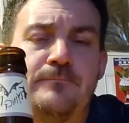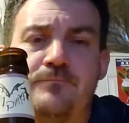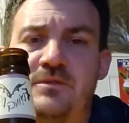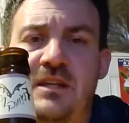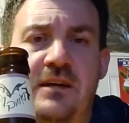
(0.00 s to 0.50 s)

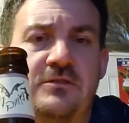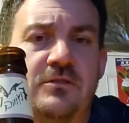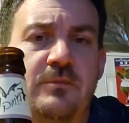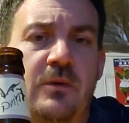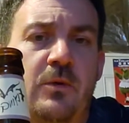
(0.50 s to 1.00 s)
Stouts are
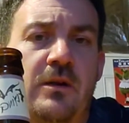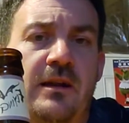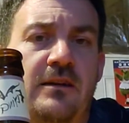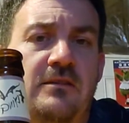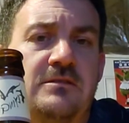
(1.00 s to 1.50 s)
in my
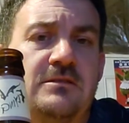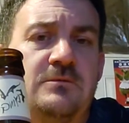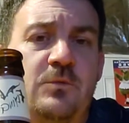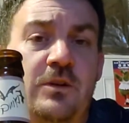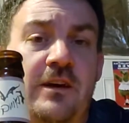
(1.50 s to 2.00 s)
wheelhouse.
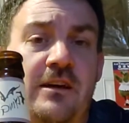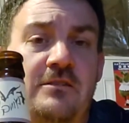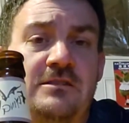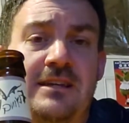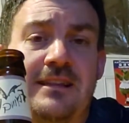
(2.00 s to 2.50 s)

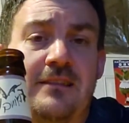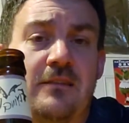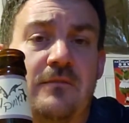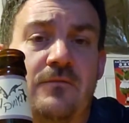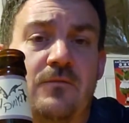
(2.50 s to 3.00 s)
I
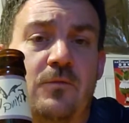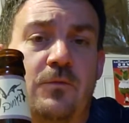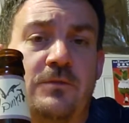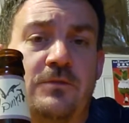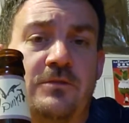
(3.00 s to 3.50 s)
love
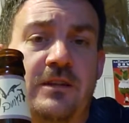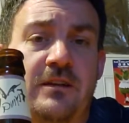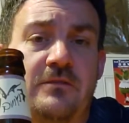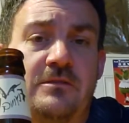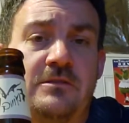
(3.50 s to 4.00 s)
oyster
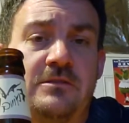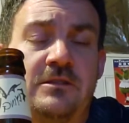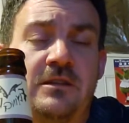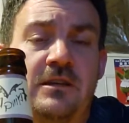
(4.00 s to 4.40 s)
stouts.